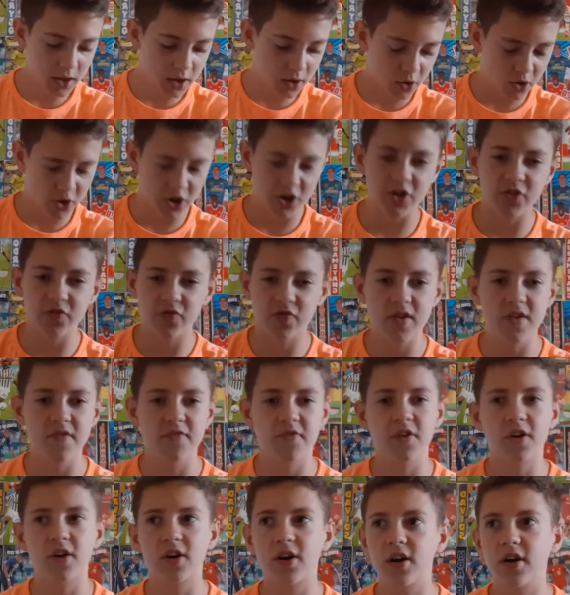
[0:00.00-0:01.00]
On his
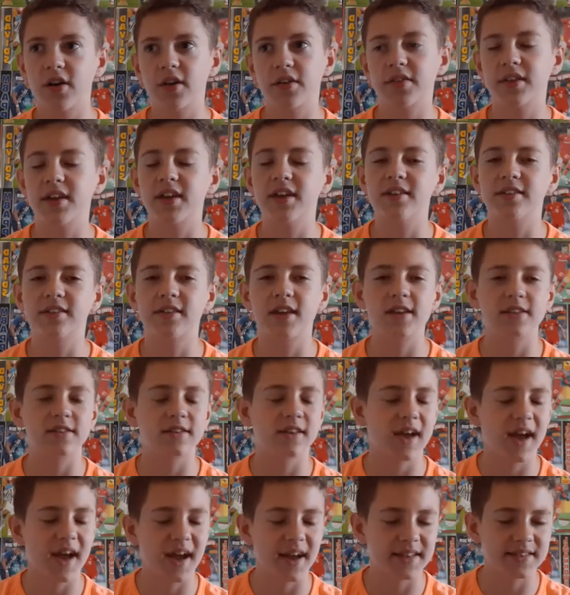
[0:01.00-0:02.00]
FIFA card, I think it says
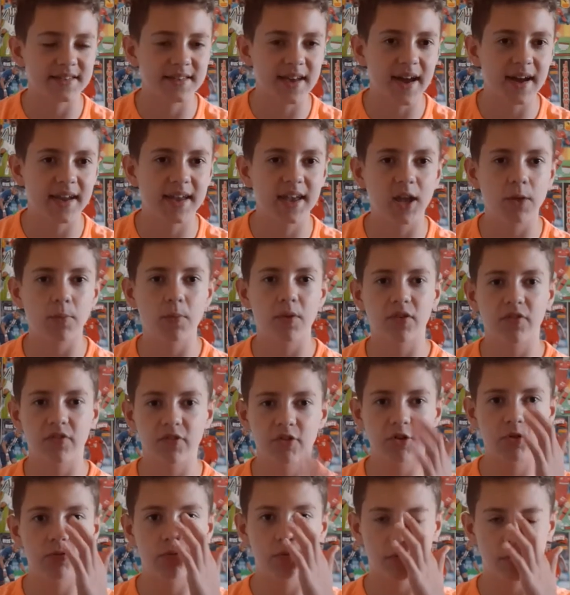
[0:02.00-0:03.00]
attacking
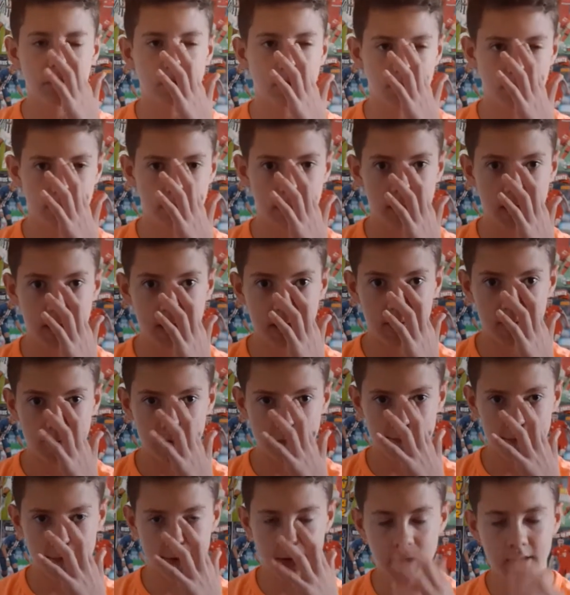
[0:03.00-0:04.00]
midfielder, where you don't play
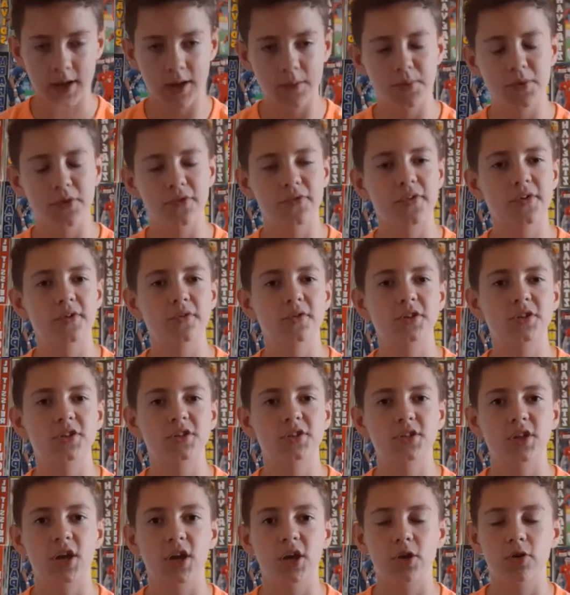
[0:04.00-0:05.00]
with attacking midfielders.
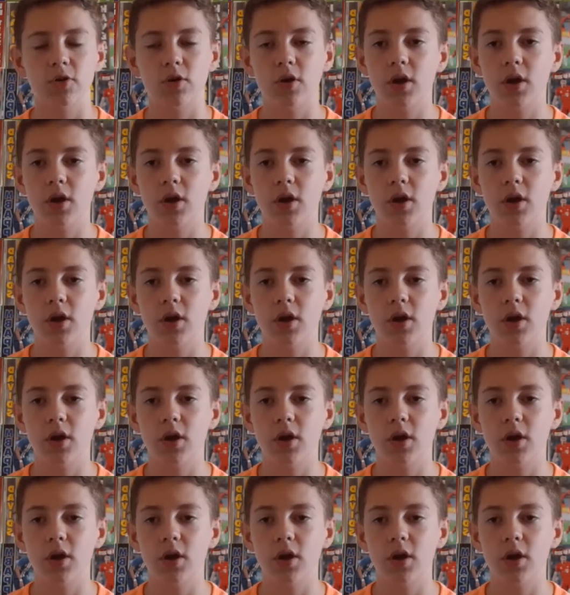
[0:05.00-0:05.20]
So